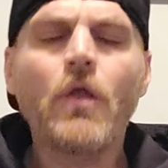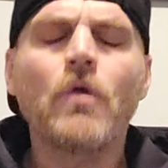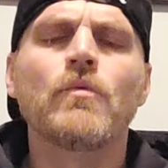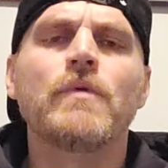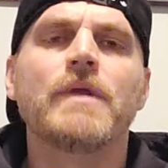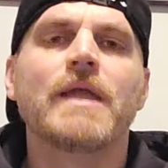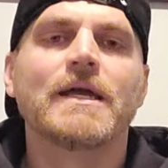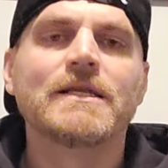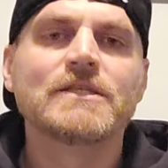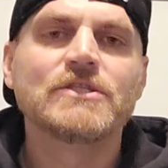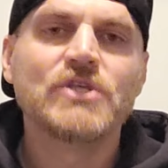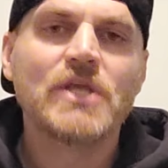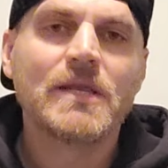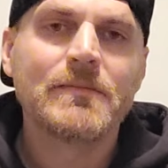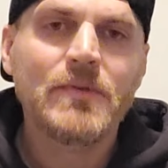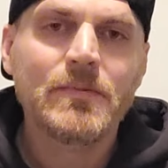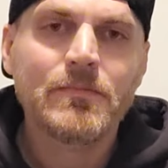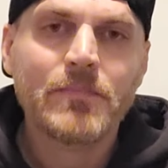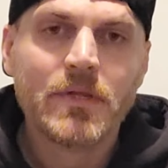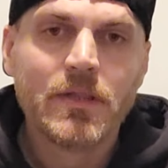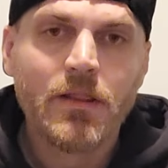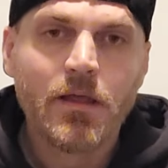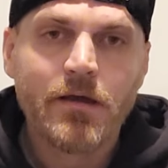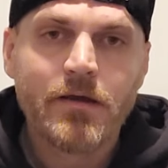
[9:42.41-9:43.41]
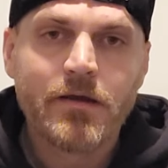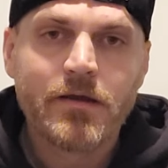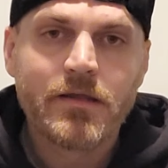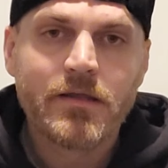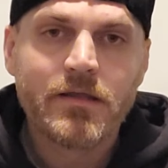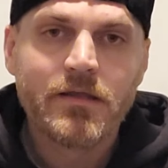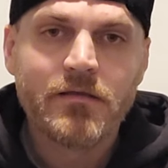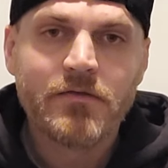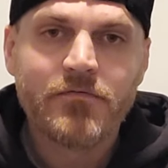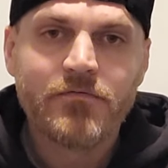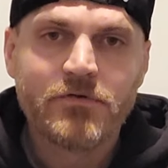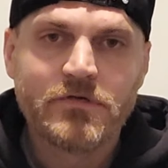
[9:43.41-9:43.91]
We got Jamie
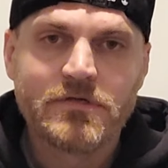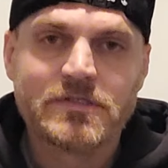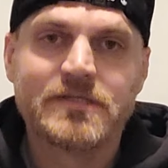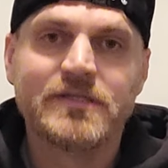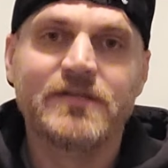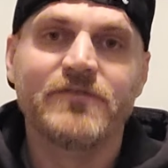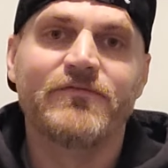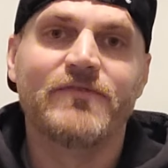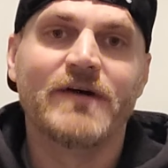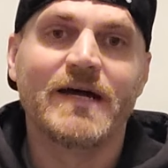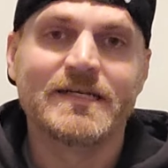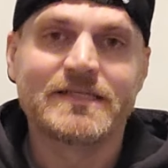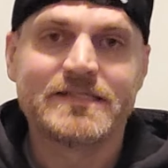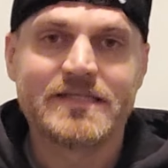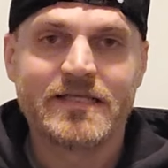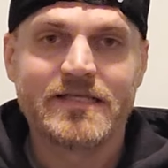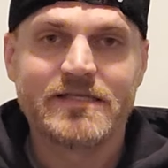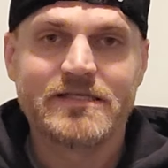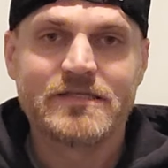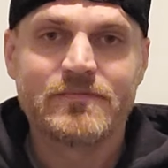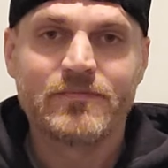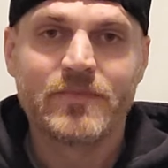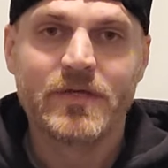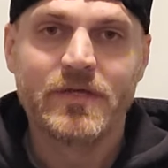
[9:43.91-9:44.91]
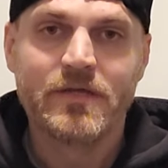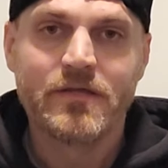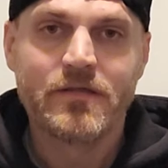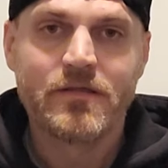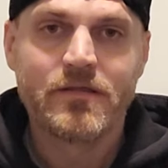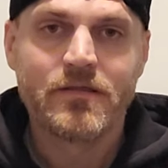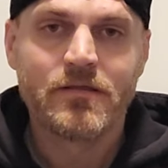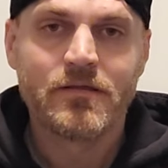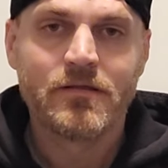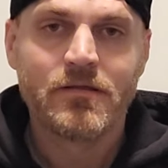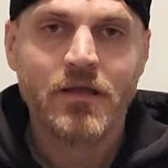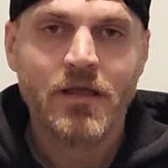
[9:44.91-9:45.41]
Mullarkey versus Devonte
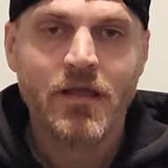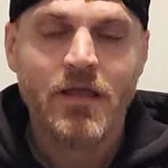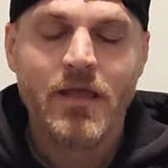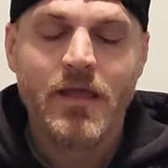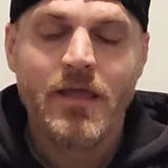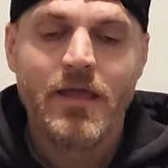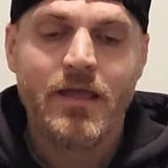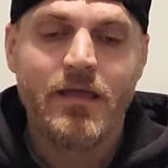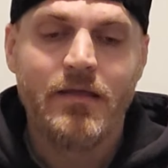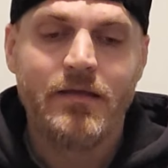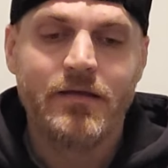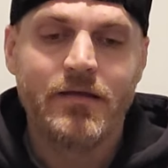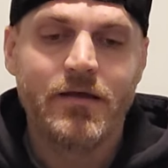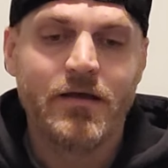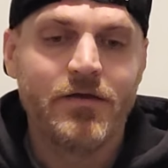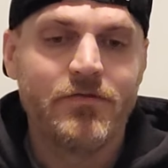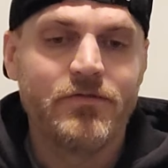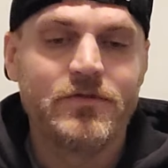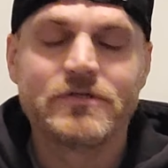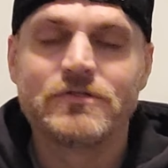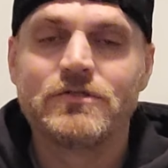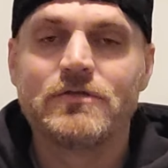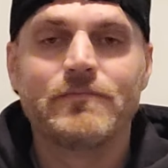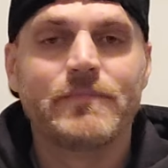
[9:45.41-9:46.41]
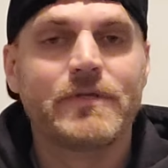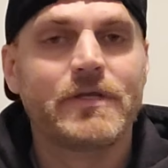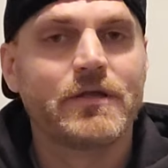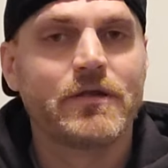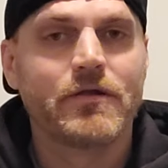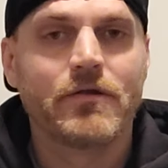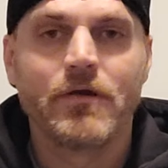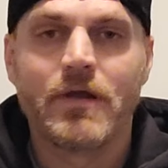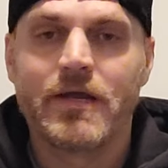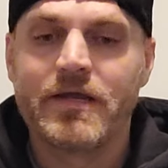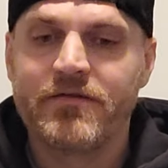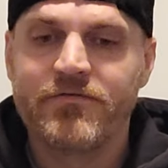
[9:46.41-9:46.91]
Smith, and uh, this should be a
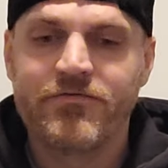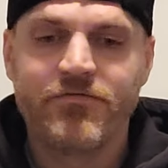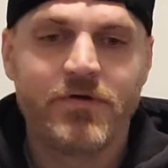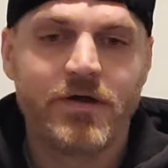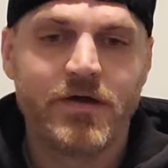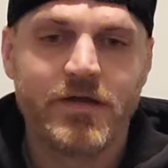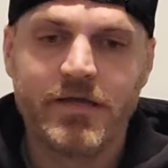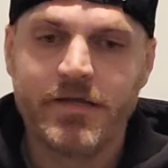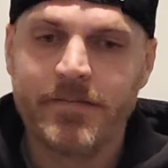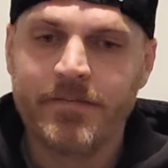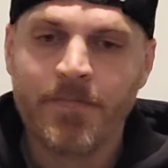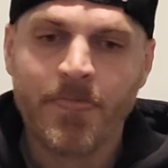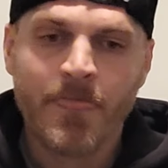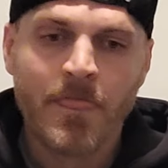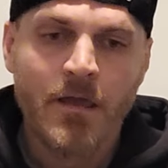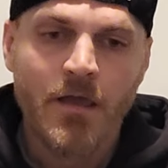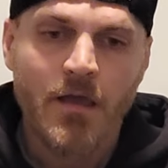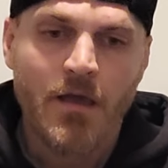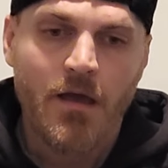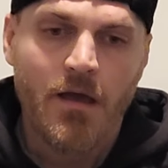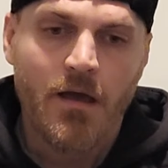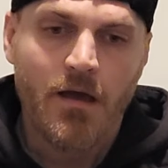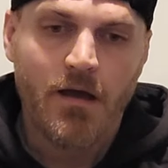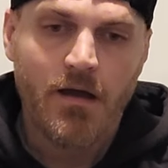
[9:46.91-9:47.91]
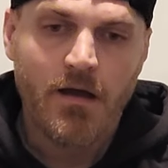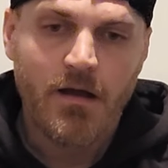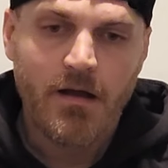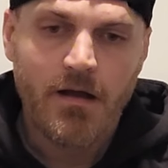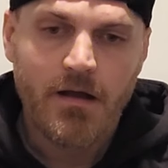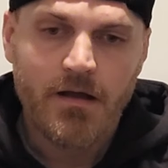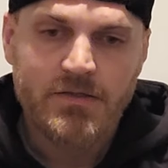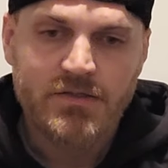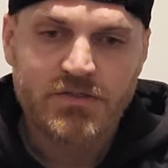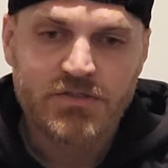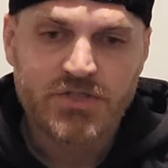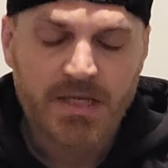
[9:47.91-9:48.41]
great fight.
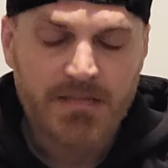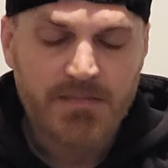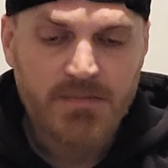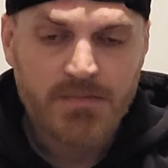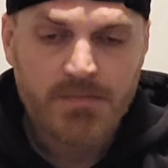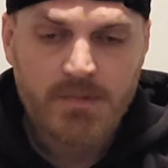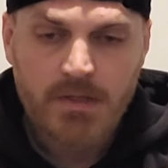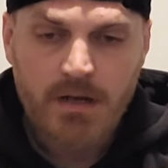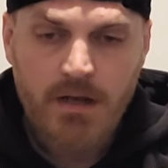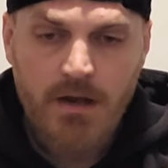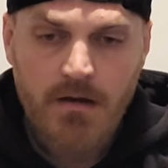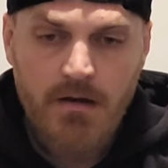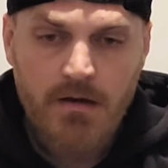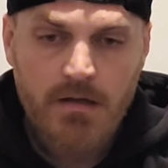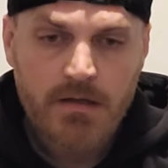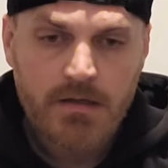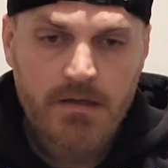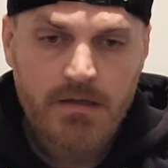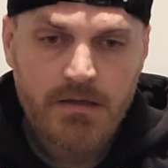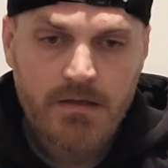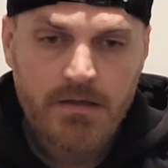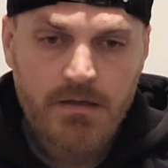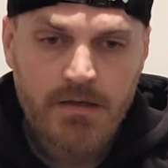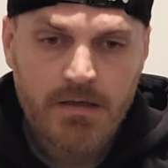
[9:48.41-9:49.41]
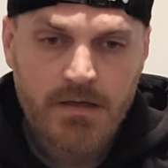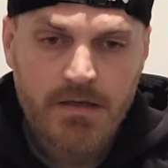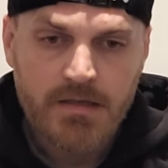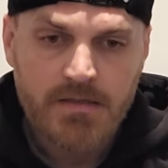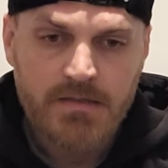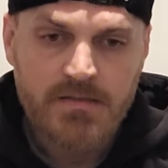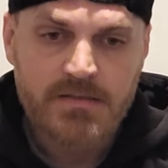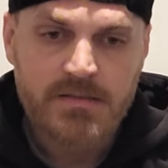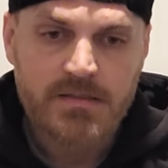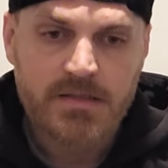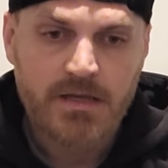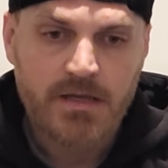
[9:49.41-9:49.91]
Uh, Jamie Mullarkey
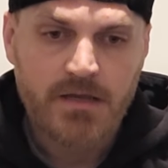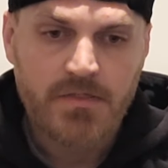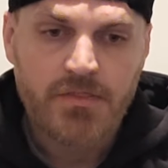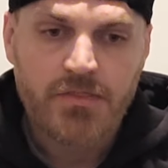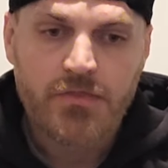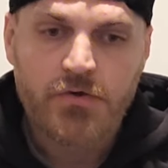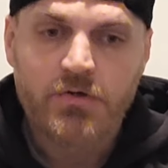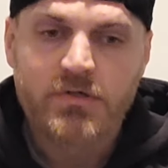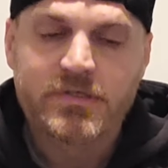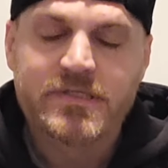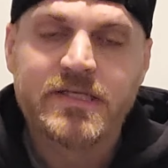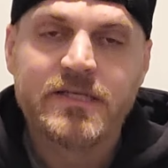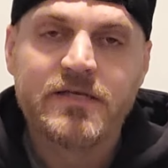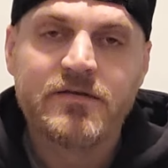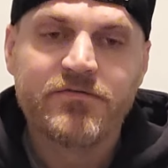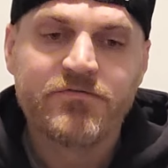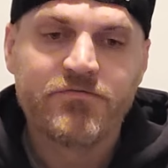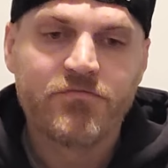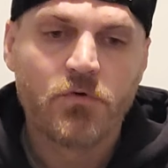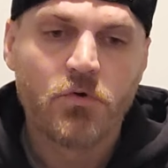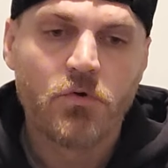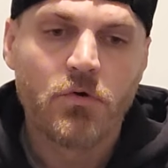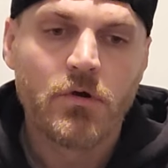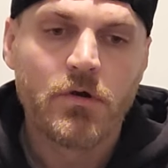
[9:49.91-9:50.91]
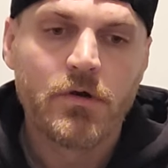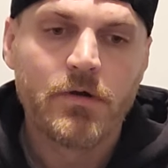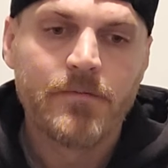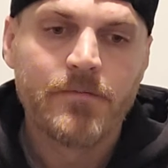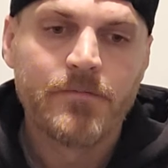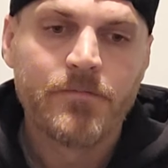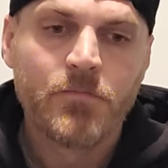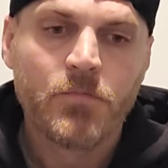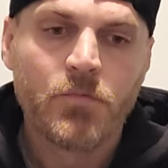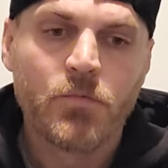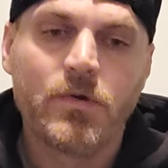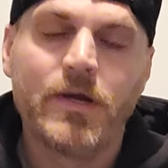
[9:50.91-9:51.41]
is uh, 13 and 4.
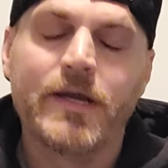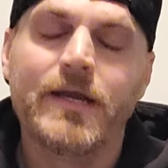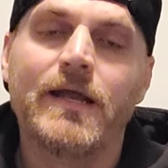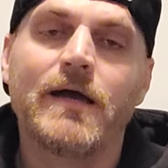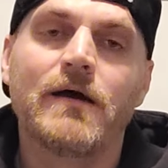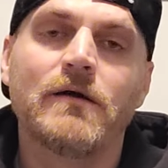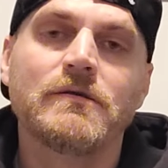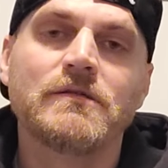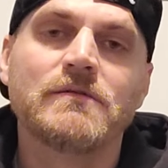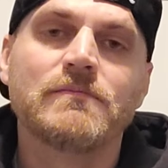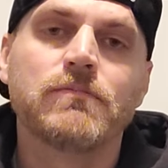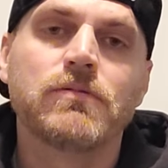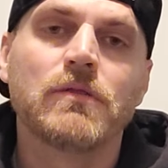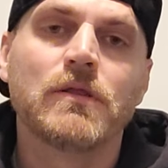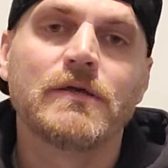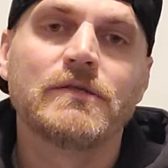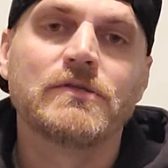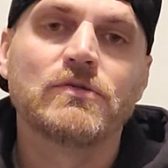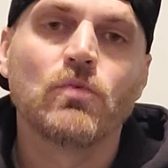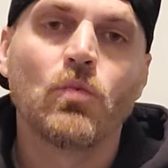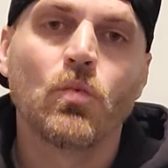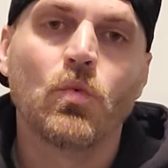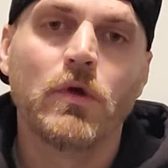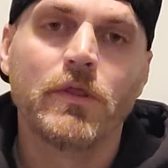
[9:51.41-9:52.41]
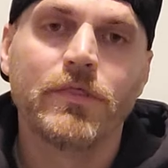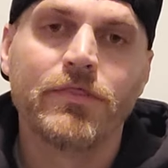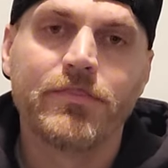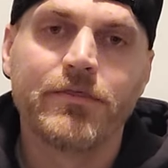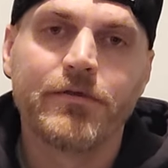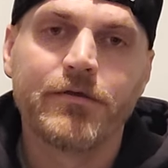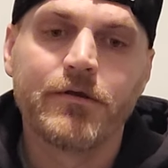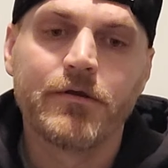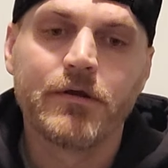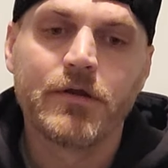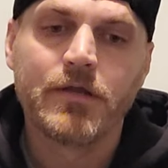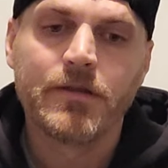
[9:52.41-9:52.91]
Right now he's plus
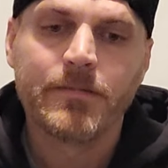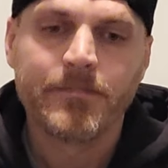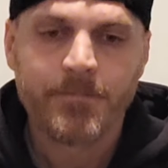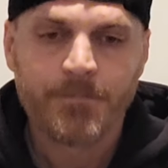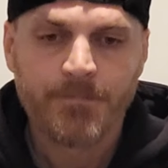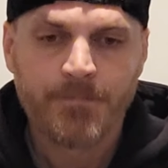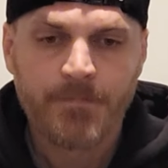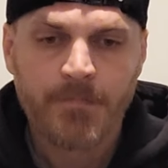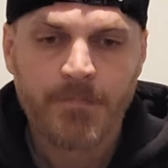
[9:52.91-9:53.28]
130.